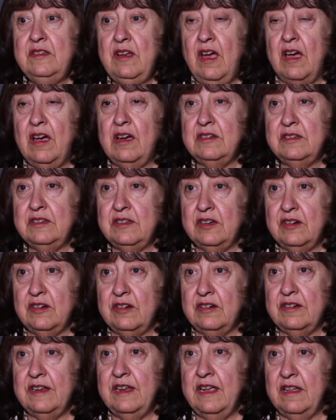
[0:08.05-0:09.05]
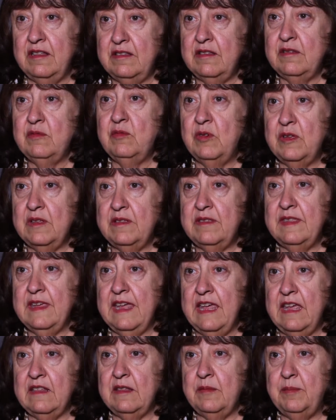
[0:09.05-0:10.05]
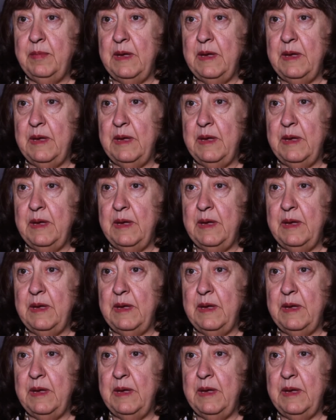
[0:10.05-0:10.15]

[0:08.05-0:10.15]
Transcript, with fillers: Doctor Nelson was the guest